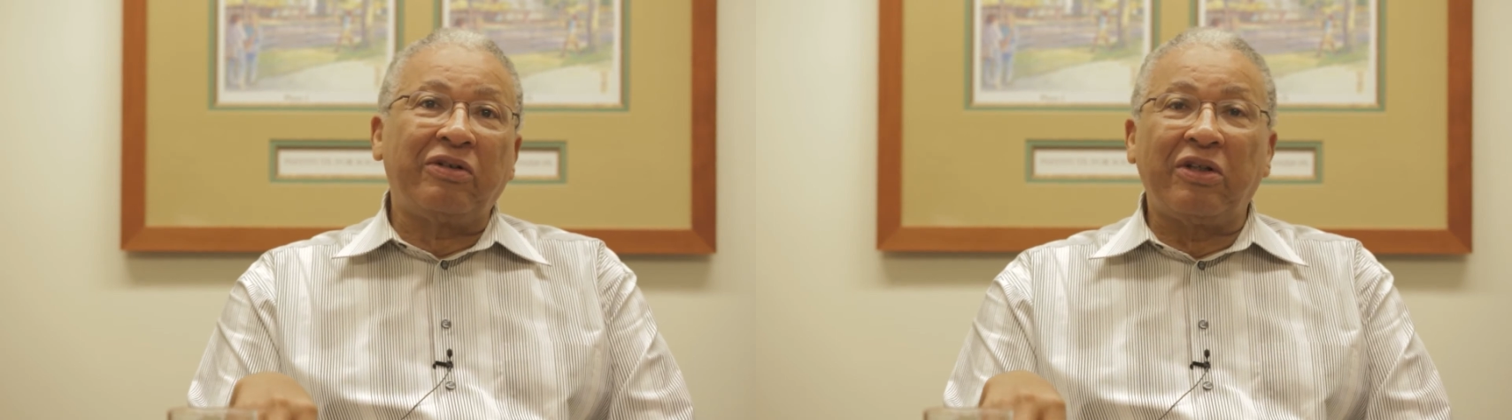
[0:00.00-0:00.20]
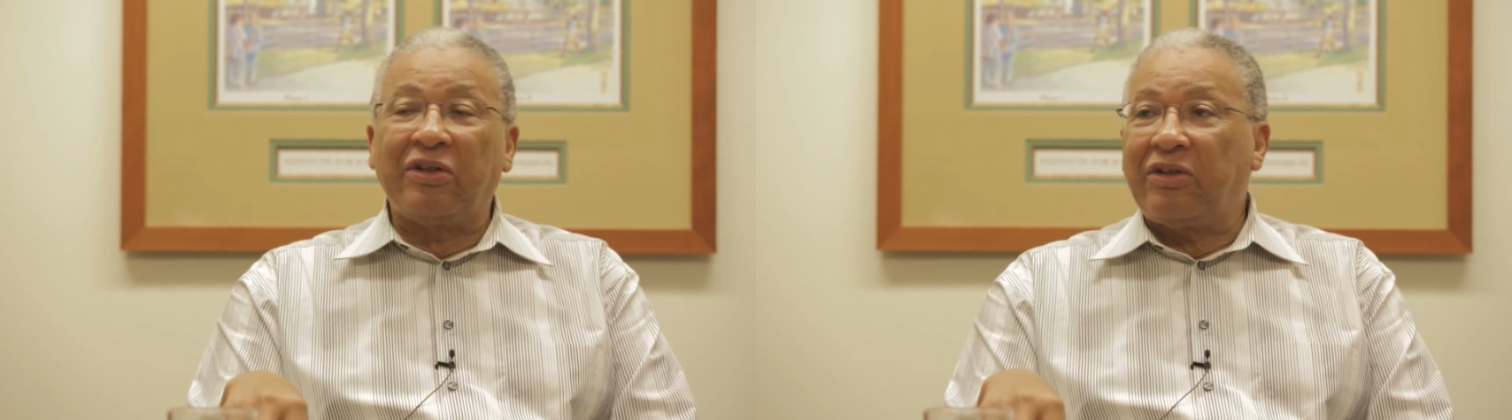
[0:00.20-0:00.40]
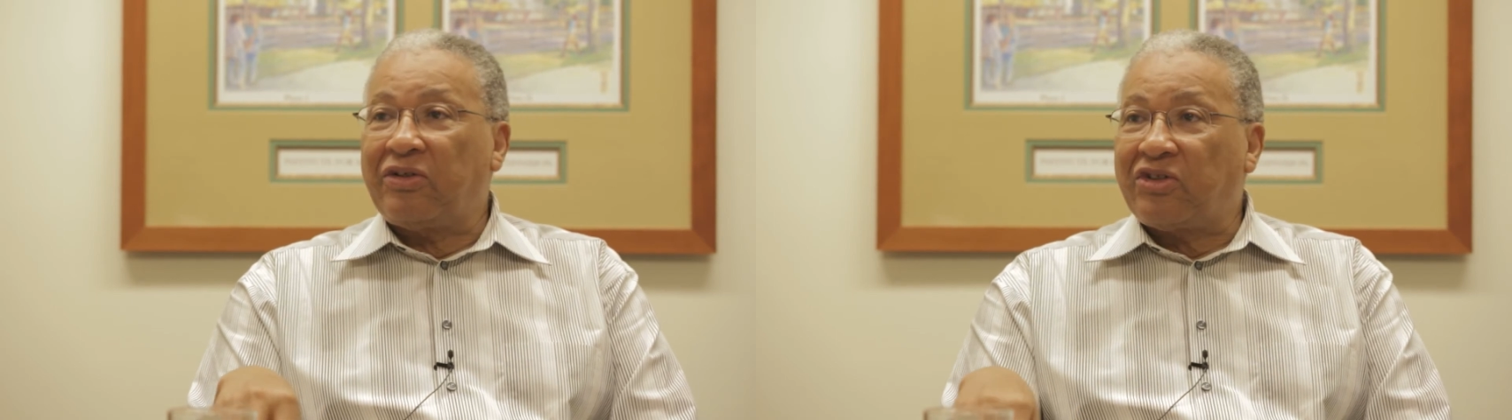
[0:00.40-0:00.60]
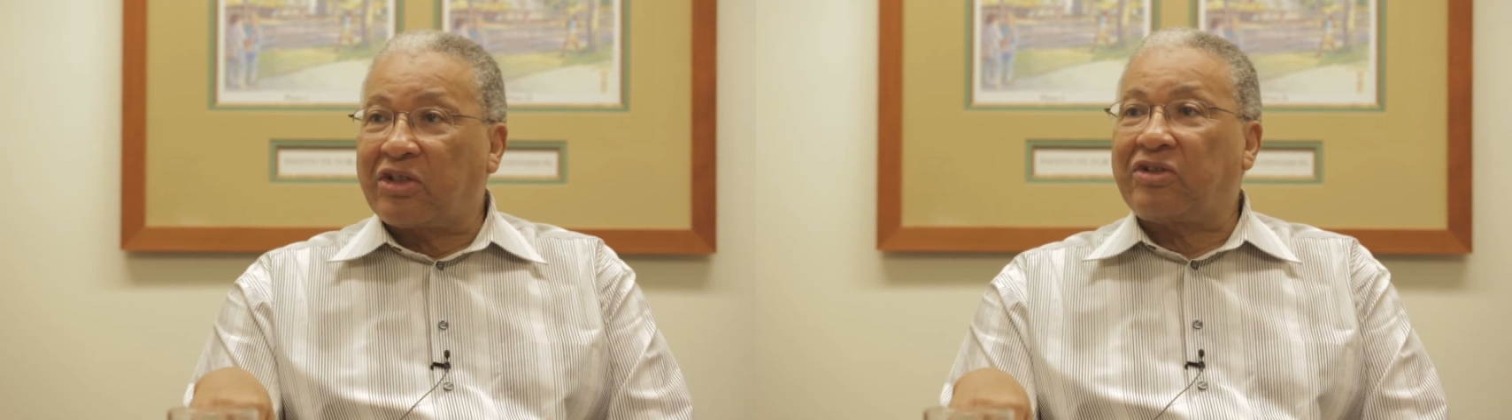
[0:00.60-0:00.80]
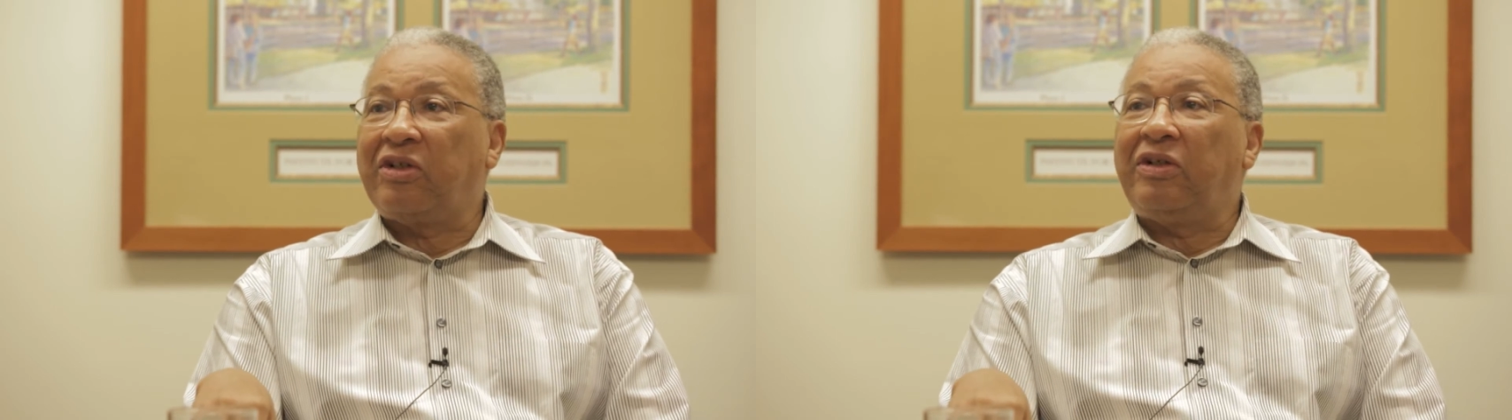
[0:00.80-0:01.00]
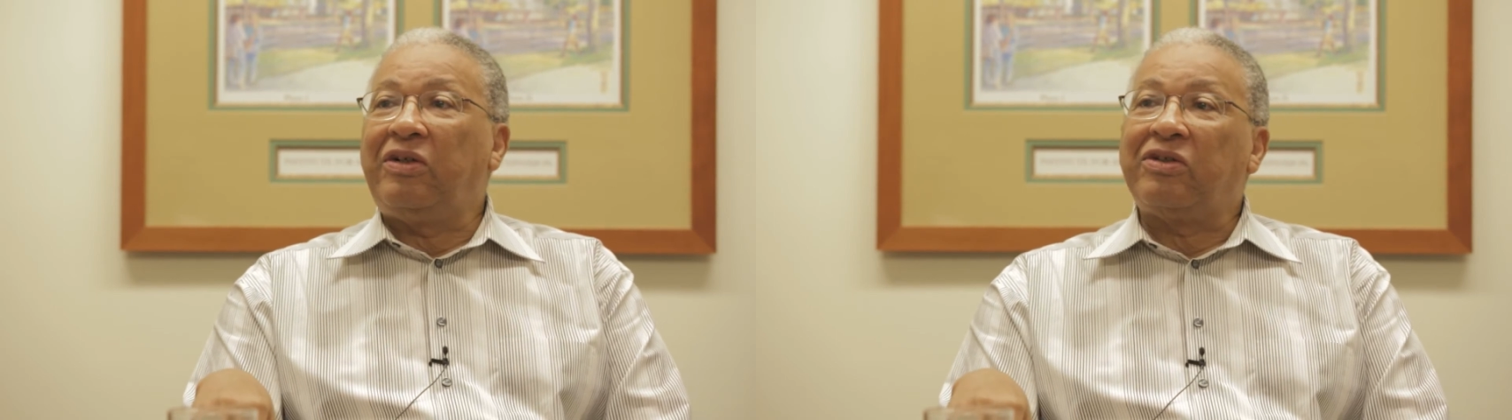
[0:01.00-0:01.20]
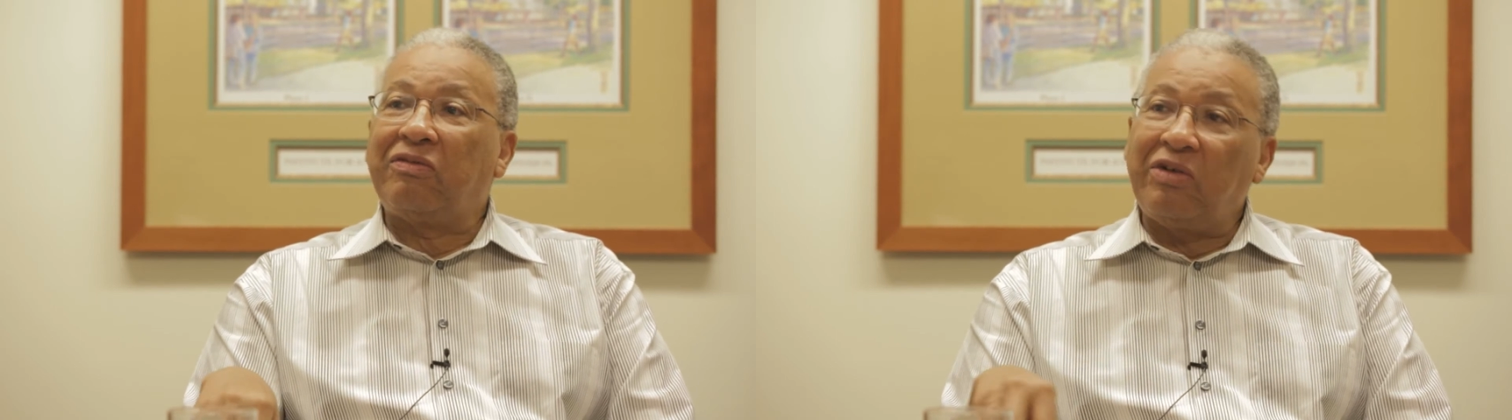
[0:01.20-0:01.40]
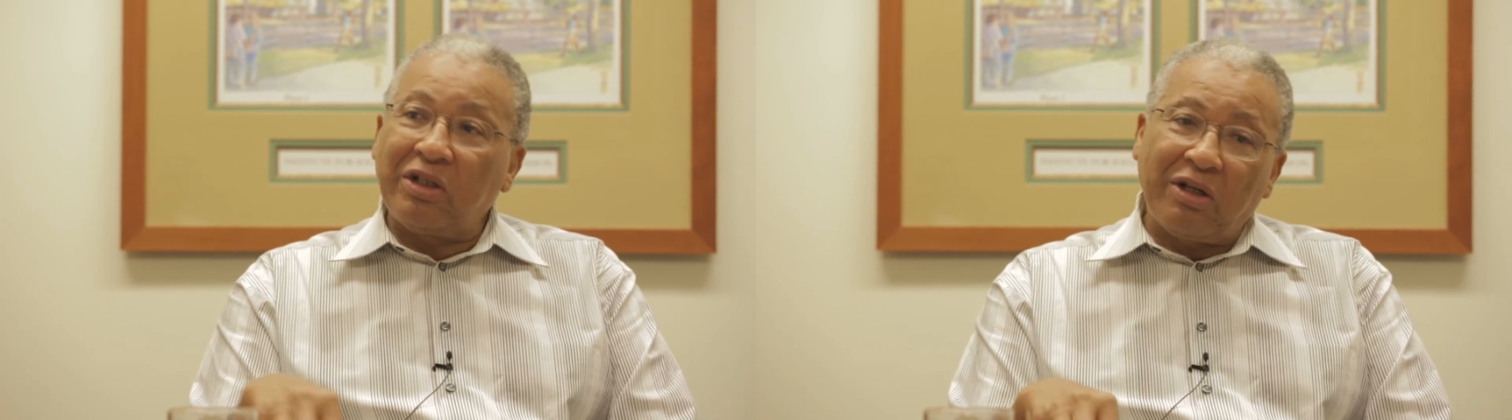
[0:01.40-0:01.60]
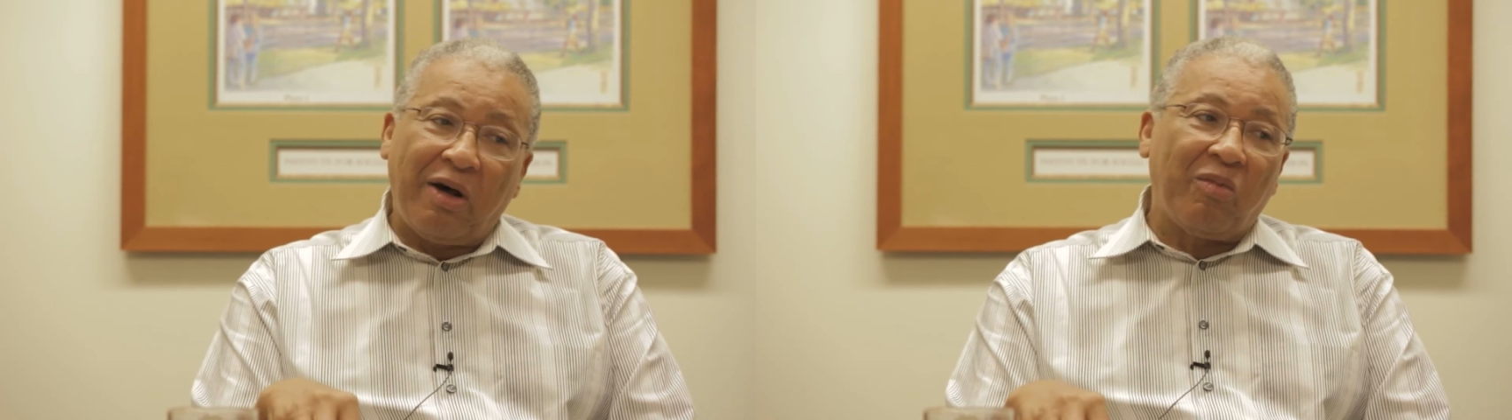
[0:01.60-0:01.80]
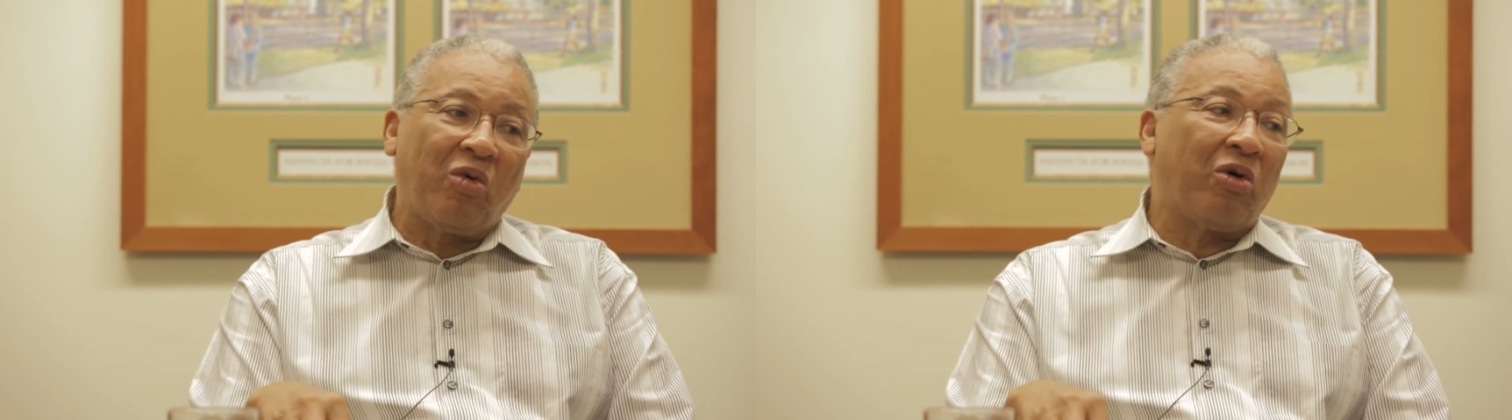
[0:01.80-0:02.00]
60s, the
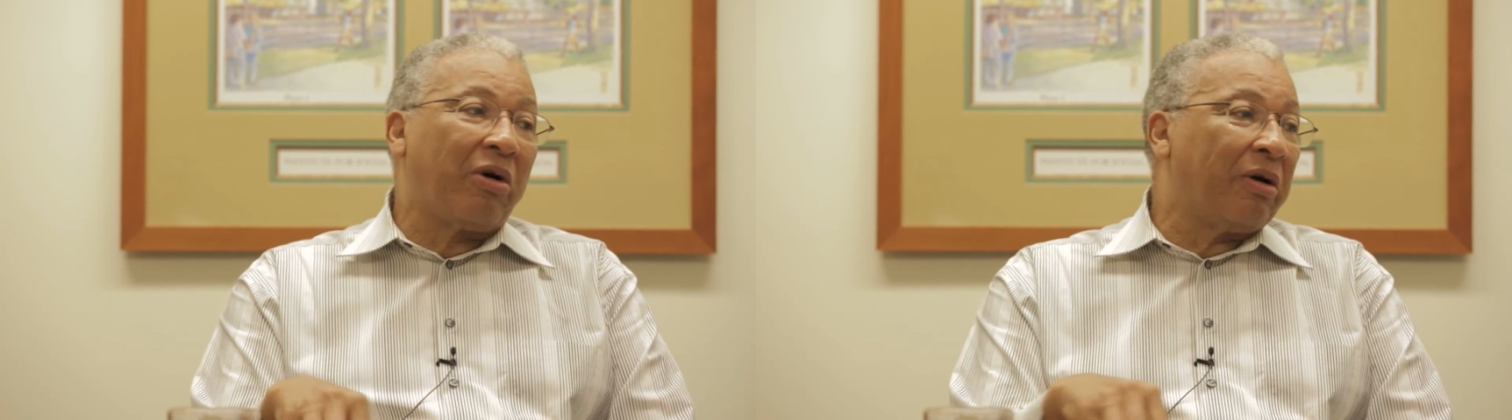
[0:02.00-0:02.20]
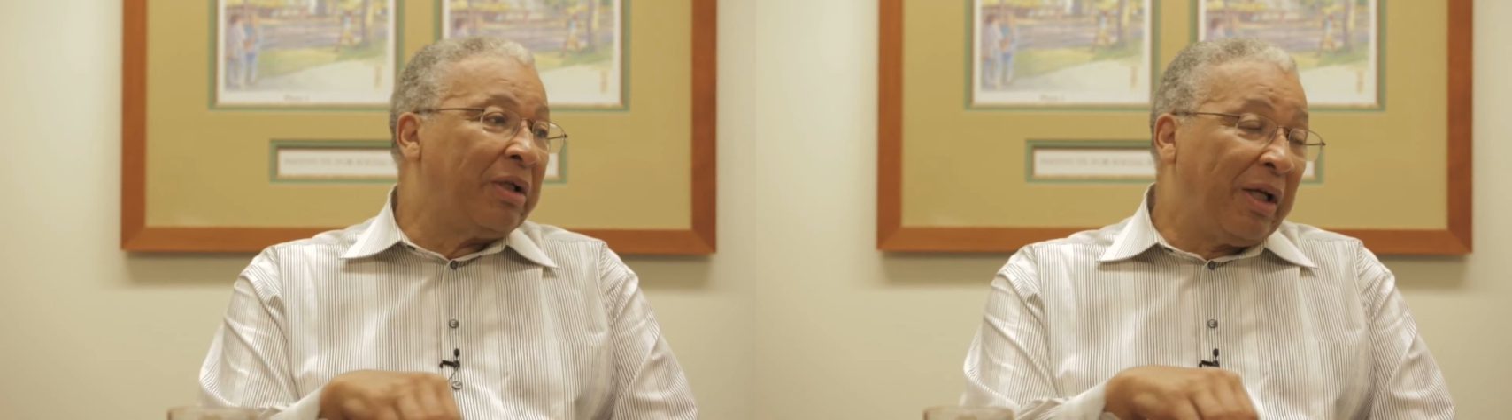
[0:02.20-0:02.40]
Vietnam War.